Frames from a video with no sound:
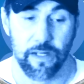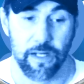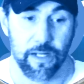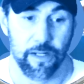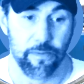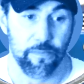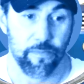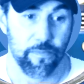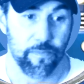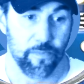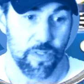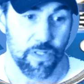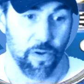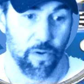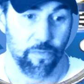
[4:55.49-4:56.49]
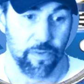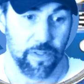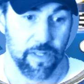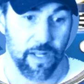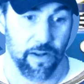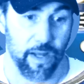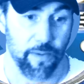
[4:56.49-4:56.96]
Um, so hopefully
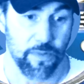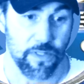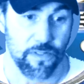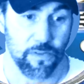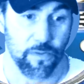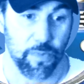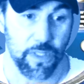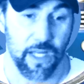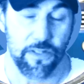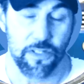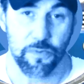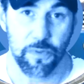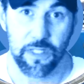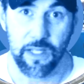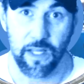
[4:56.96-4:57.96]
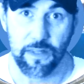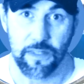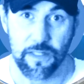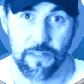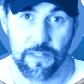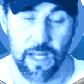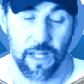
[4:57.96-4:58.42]
that'll happen soon. But yeah, I just wanted to get
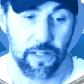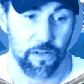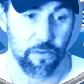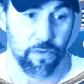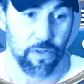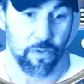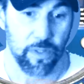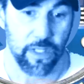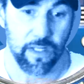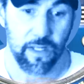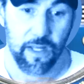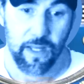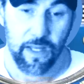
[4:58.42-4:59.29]
this out here real quick,